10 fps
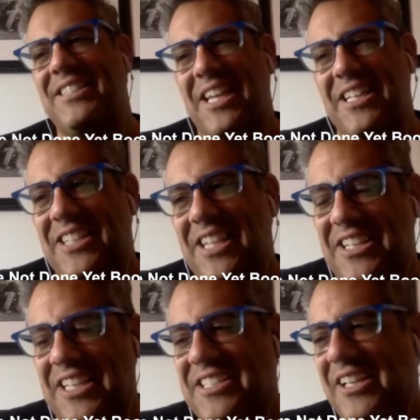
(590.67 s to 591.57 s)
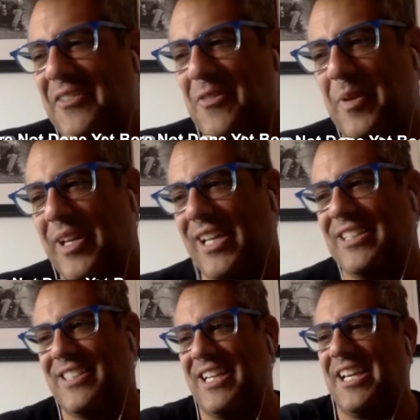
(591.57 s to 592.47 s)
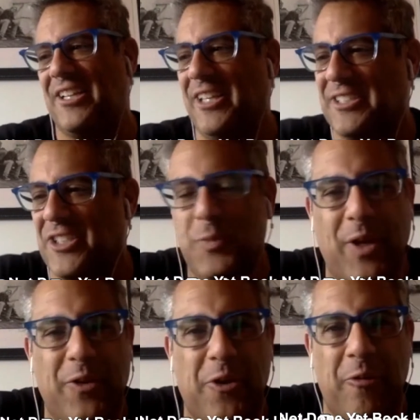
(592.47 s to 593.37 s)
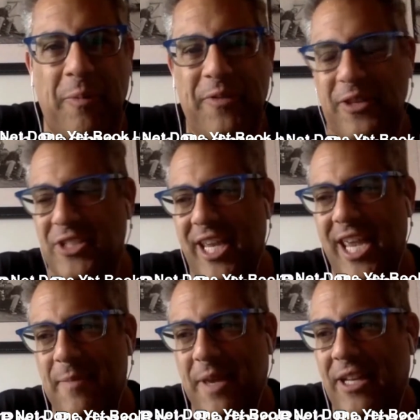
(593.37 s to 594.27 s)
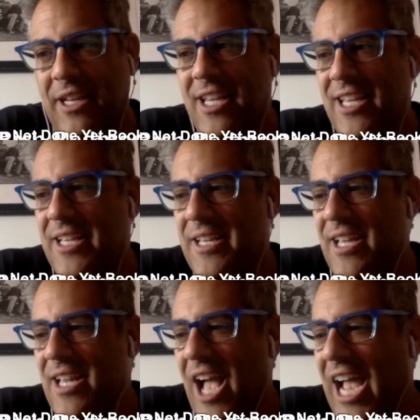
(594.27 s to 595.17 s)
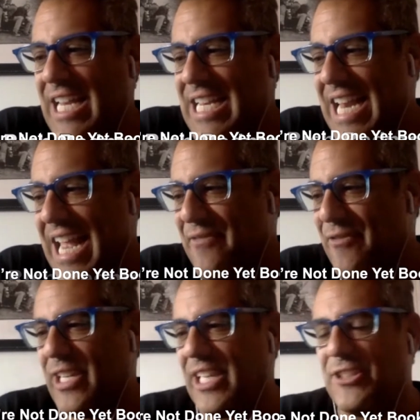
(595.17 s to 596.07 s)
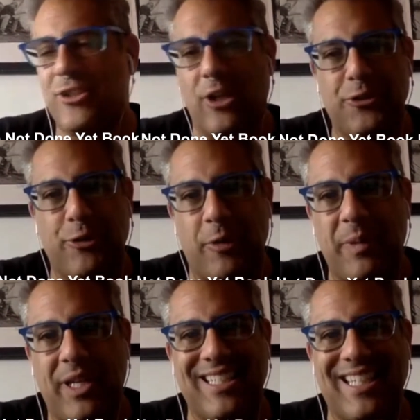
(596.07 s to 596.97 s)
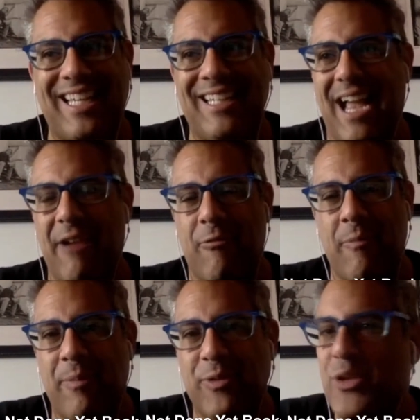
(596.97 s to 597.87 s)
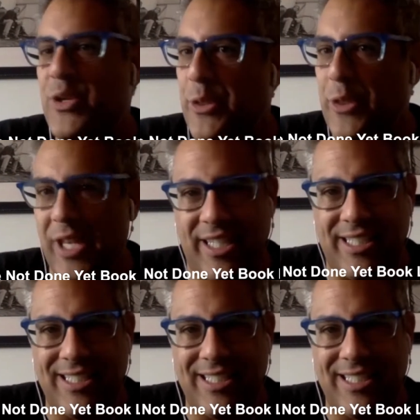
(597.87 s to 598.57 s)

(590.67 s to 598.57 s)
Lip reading: It's like, tell everybody, it's like kind of like dispel the whole myth. I was like, hey man, I never get starstruck because I remember two things.